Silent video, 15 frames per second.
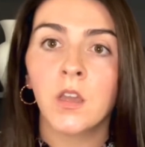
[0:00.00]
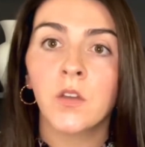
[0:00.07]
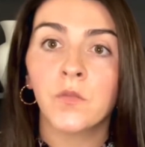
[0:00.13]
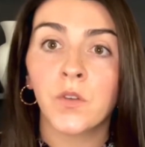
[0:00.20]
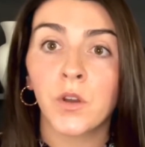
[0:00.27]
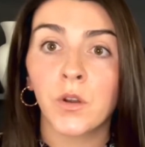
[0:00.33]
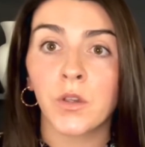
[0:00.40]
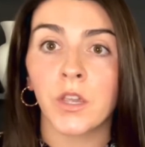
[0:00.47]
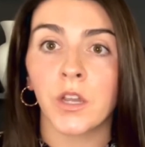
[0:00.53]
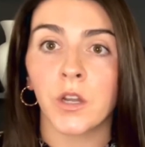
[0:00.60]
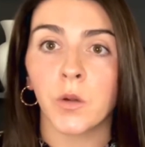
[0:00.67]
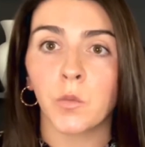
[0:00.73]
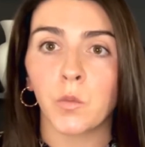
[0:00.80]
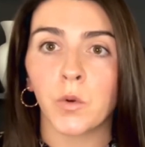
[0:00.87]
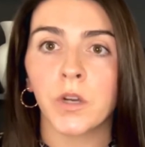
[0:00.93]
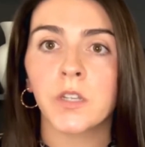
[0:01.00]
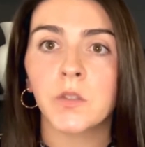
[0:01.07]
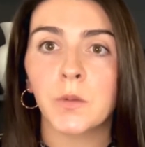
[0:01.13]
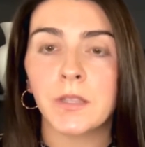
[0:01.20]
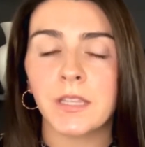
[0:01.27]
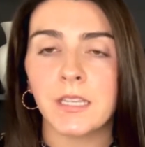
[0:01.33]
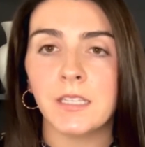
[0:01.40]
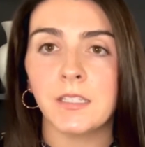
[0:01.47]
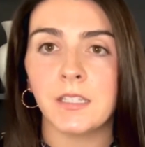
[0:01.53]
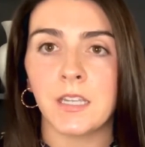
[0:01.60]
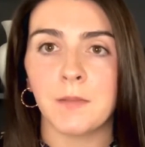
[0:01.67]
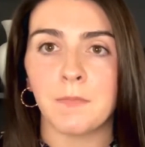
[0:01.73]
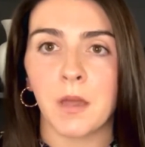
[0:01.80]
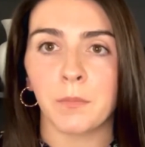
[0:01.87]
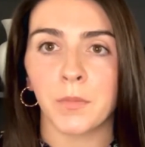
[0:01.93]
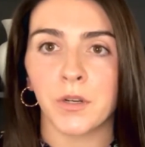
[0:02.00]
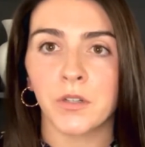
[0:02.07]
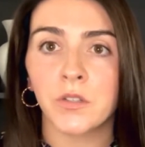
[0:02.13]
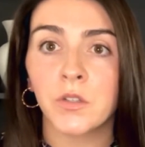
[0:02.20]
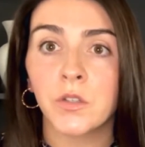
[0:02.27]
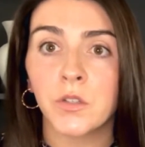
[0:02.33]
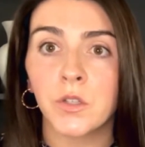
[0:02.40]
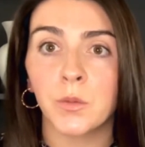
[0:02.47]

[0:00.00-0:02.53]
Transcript: PhotoCure works with these team members